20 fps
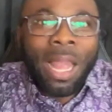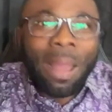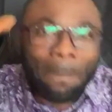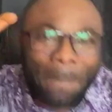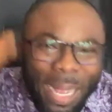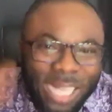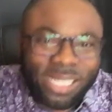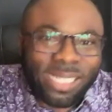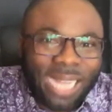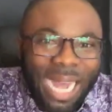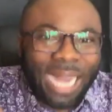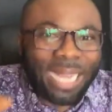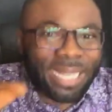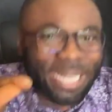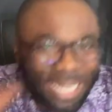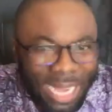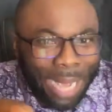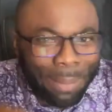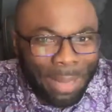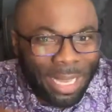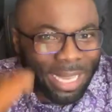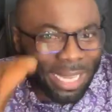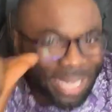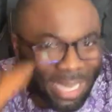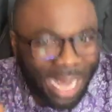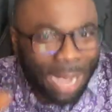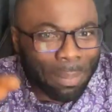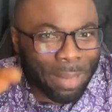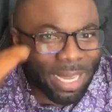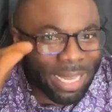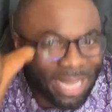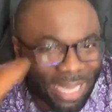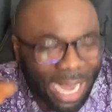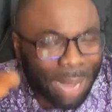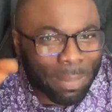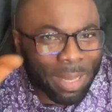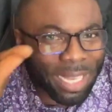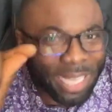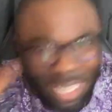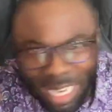Pascal, hear me, hear me, hear
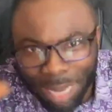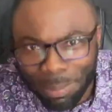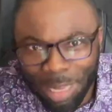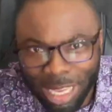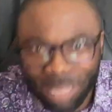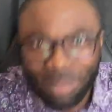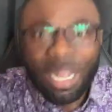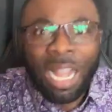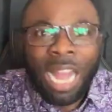me, hear me.